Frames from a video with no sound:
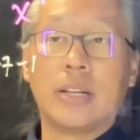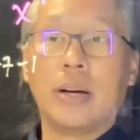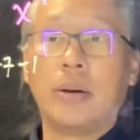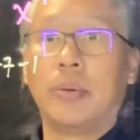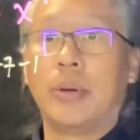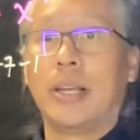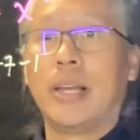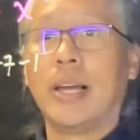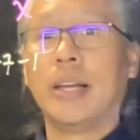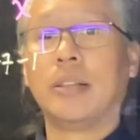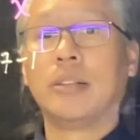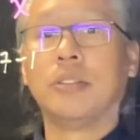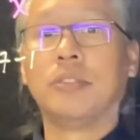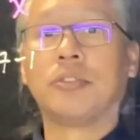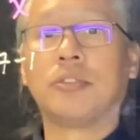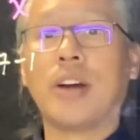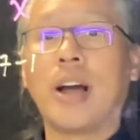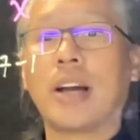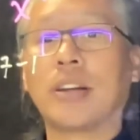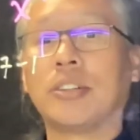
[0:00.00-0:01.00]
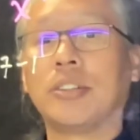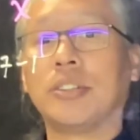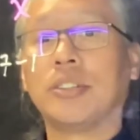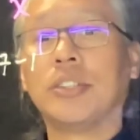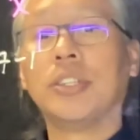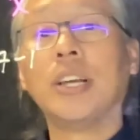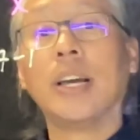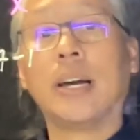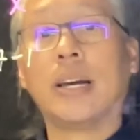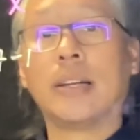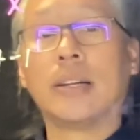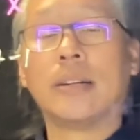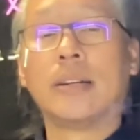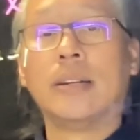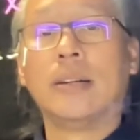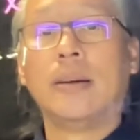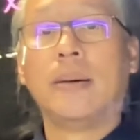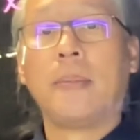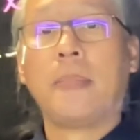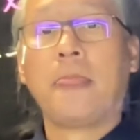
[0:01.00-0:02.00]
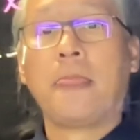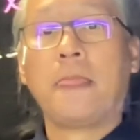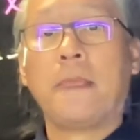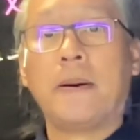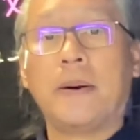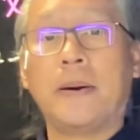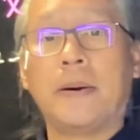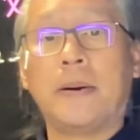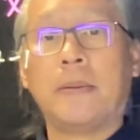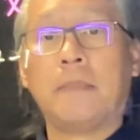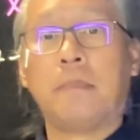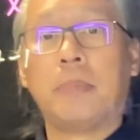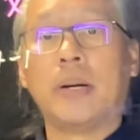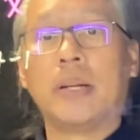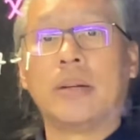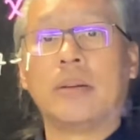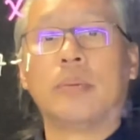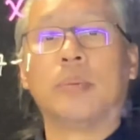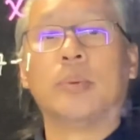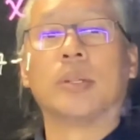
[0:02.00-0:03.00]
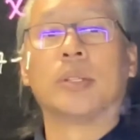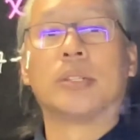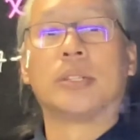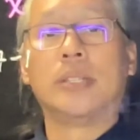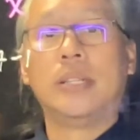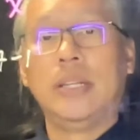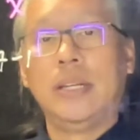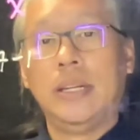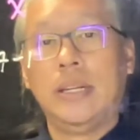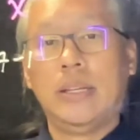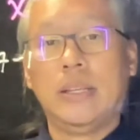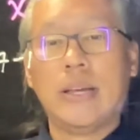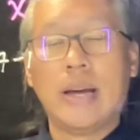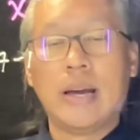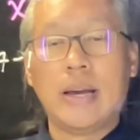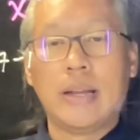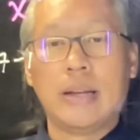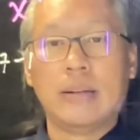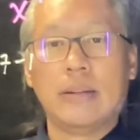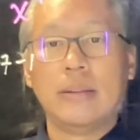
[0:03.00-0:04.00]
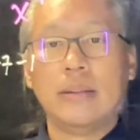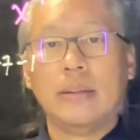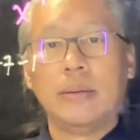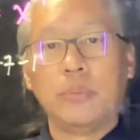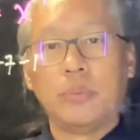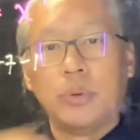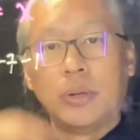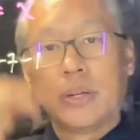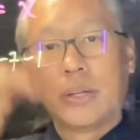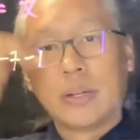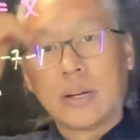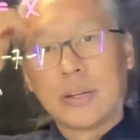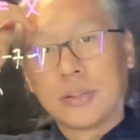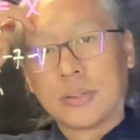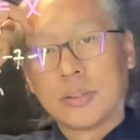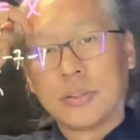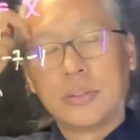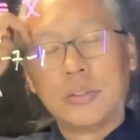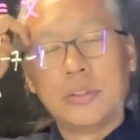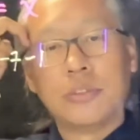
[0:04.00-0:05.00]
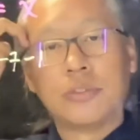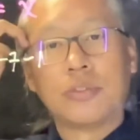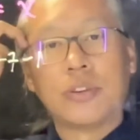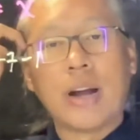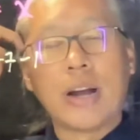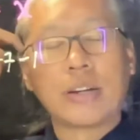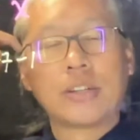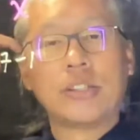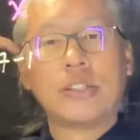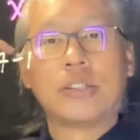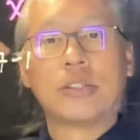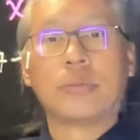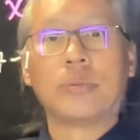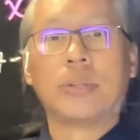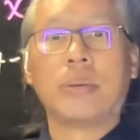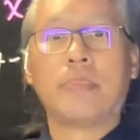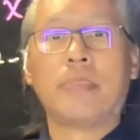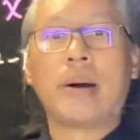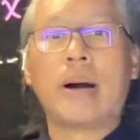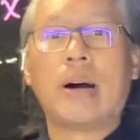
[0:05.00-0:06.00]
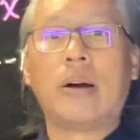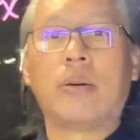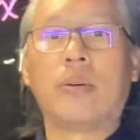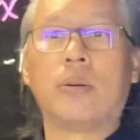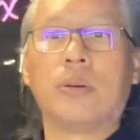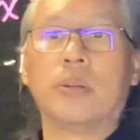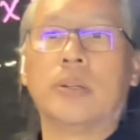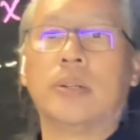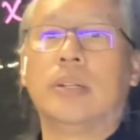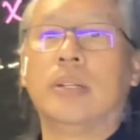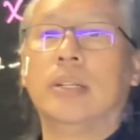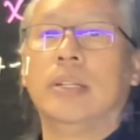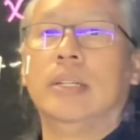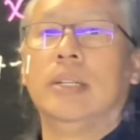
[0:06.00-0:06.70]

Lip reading: Now we can't do fractions yet, but we'll see that we can also do fractions with the power rule